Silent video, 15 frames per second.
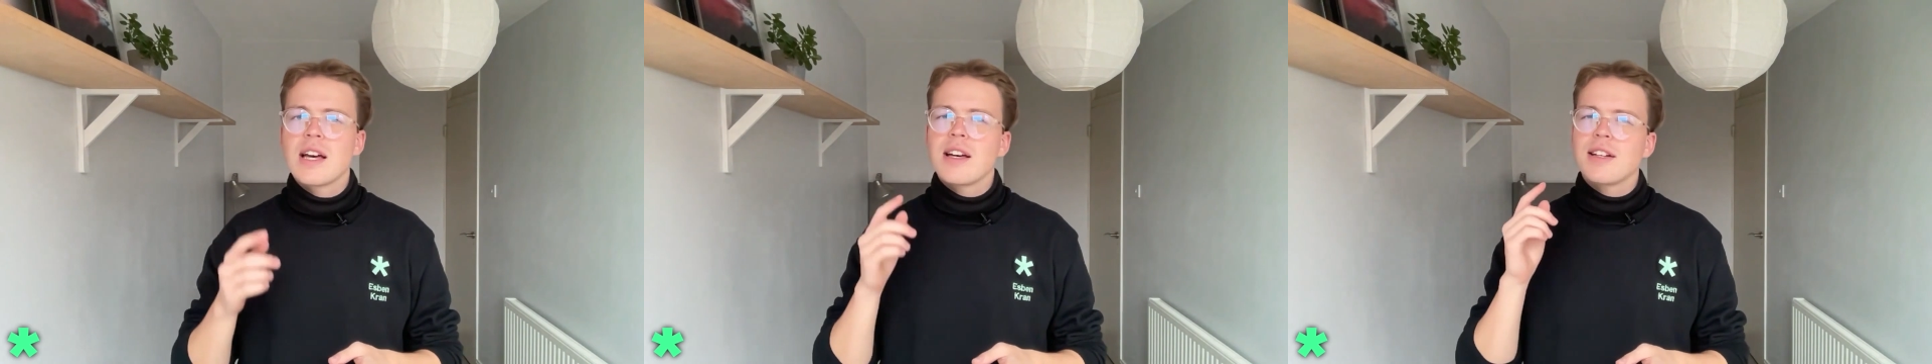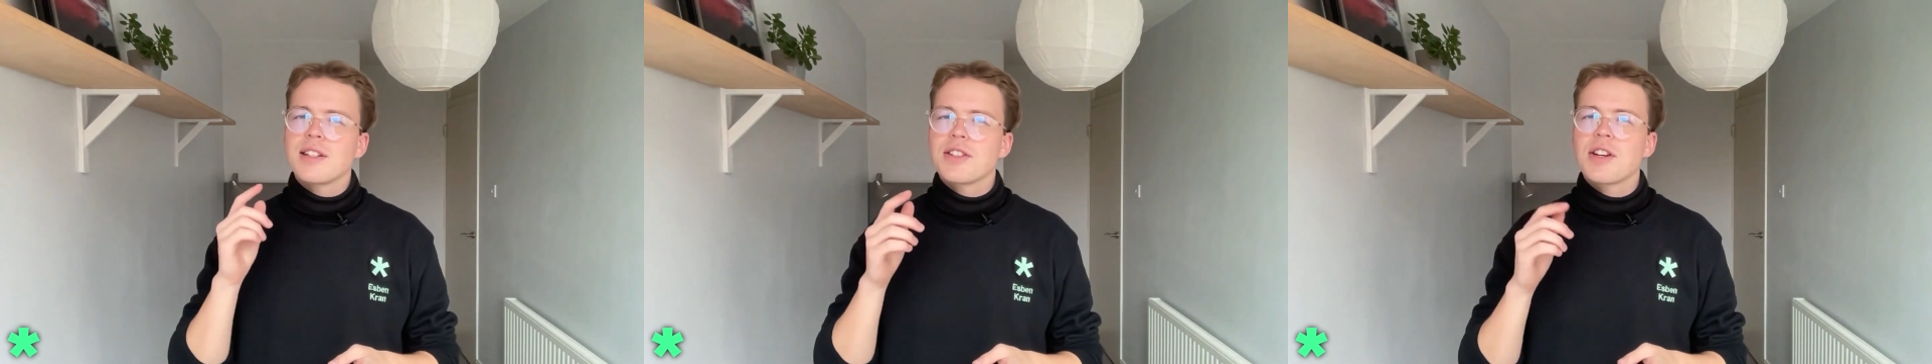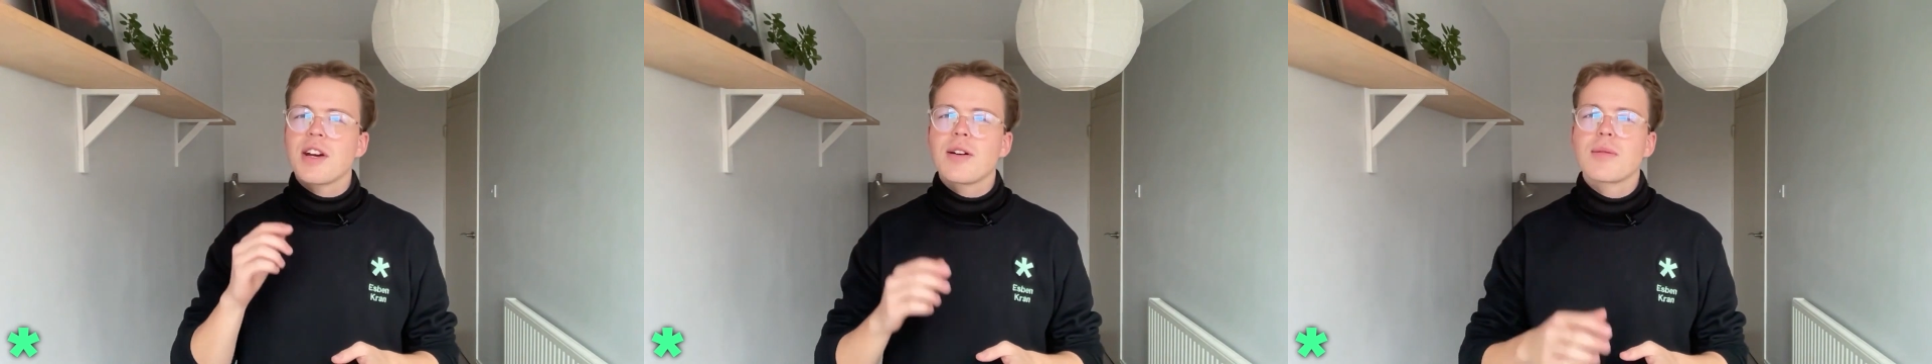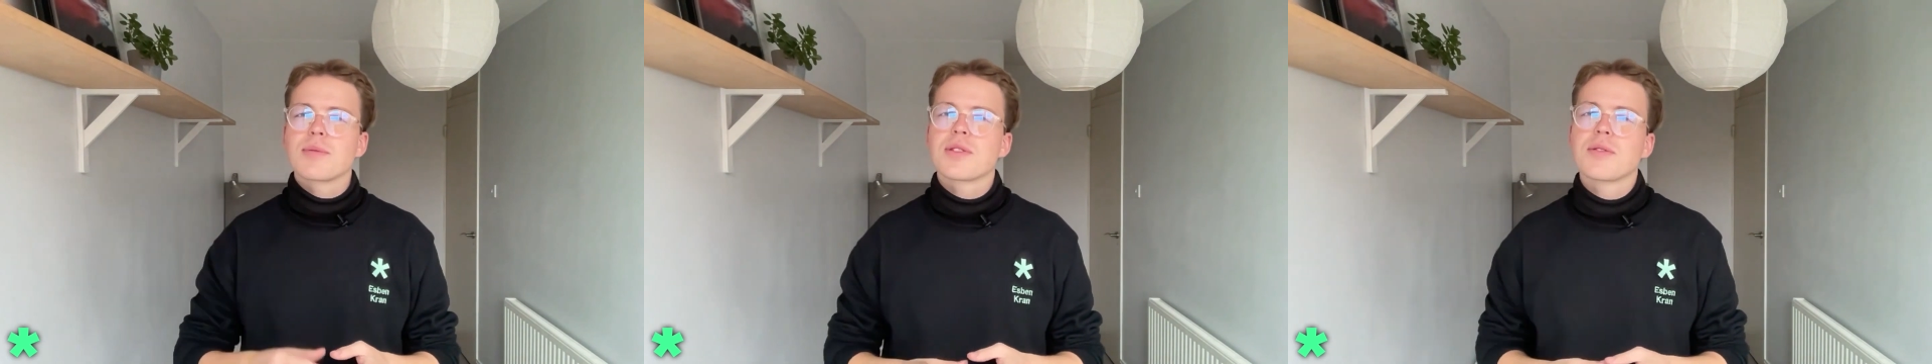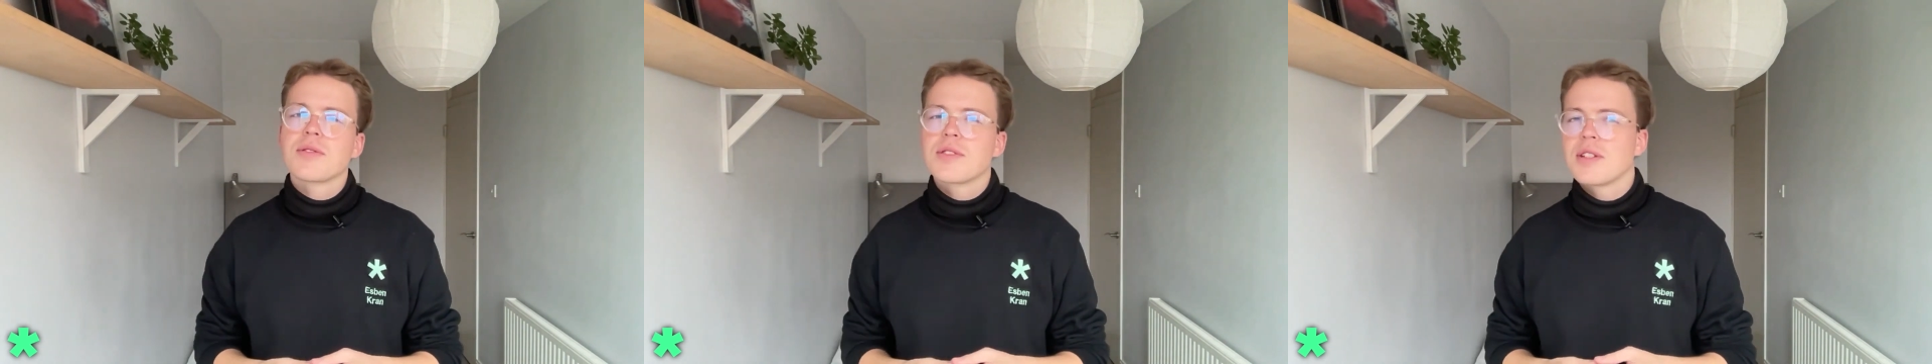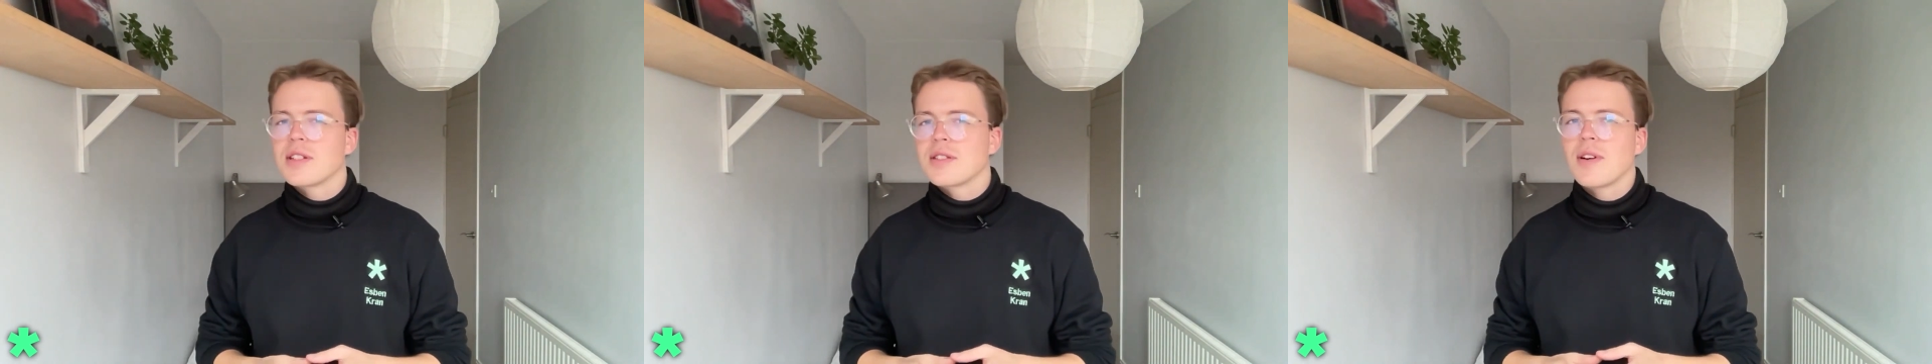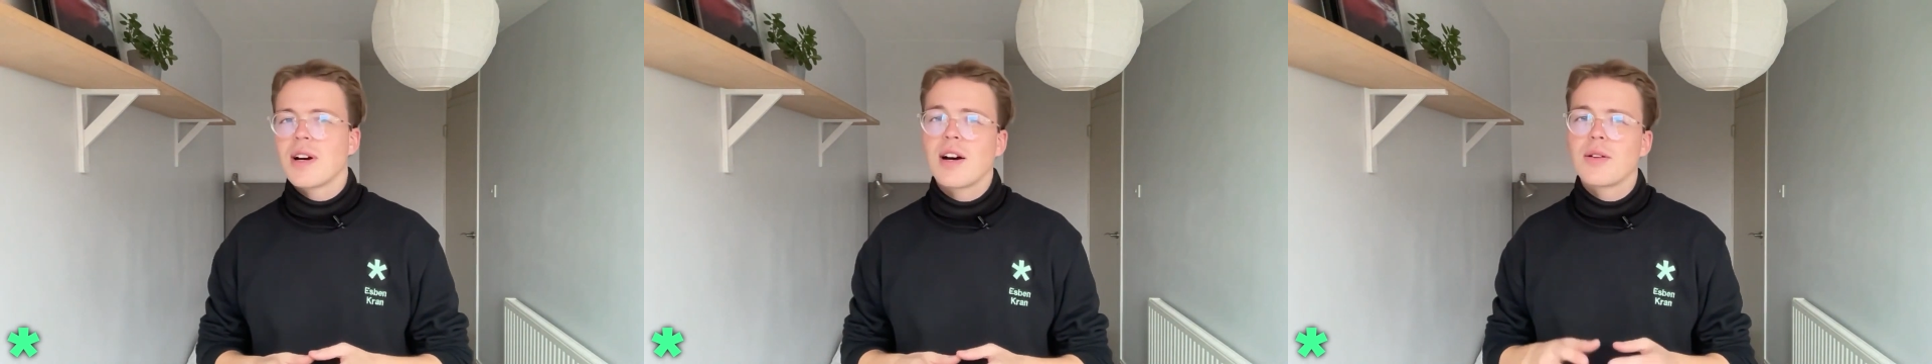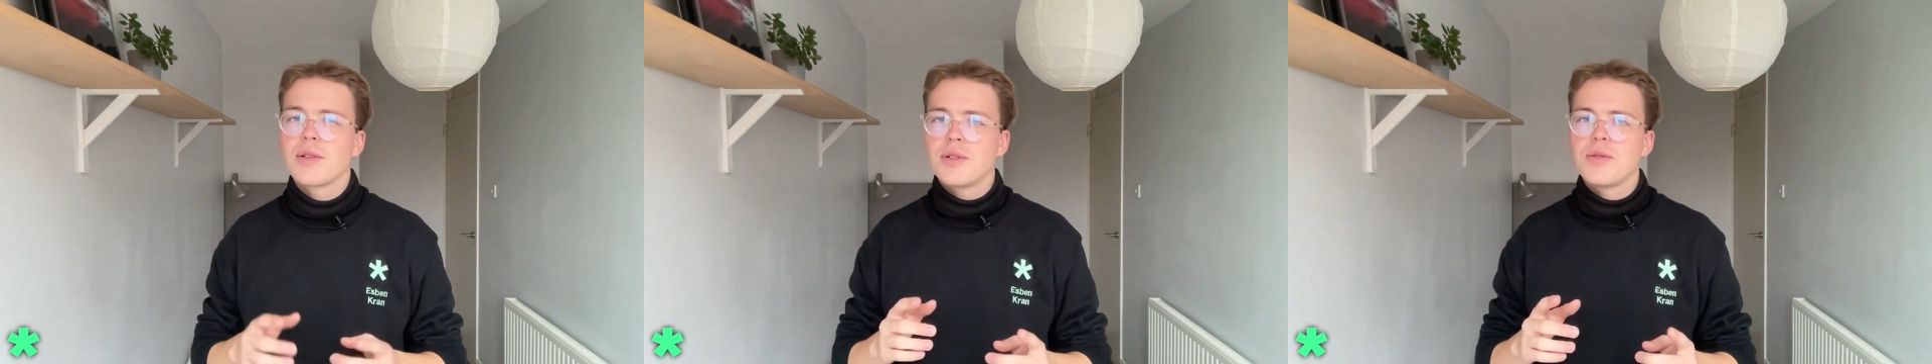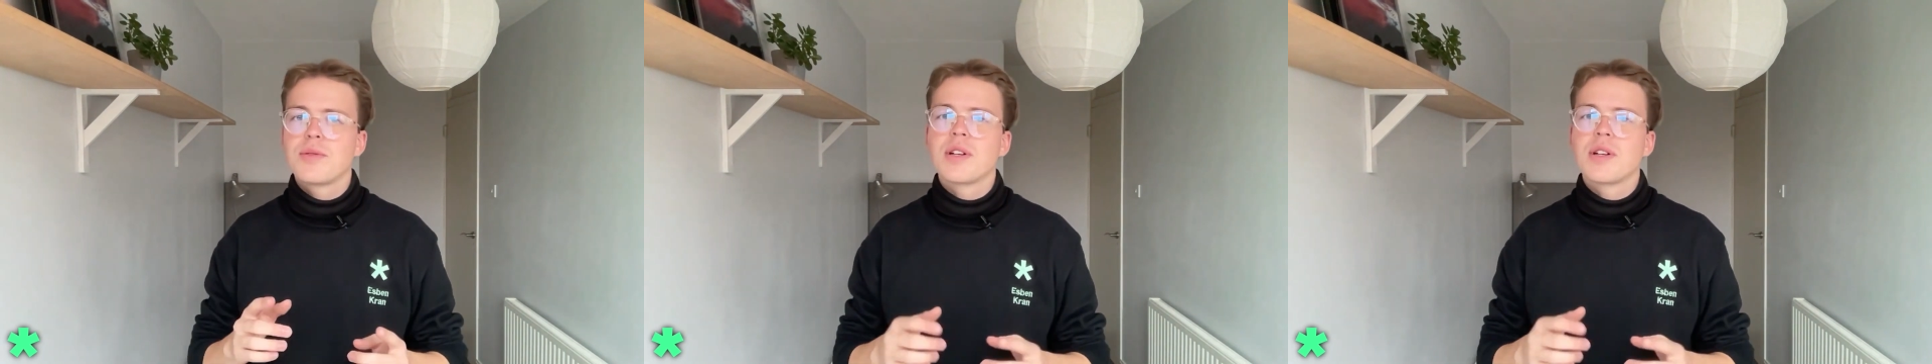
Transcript: and share opportunities for how you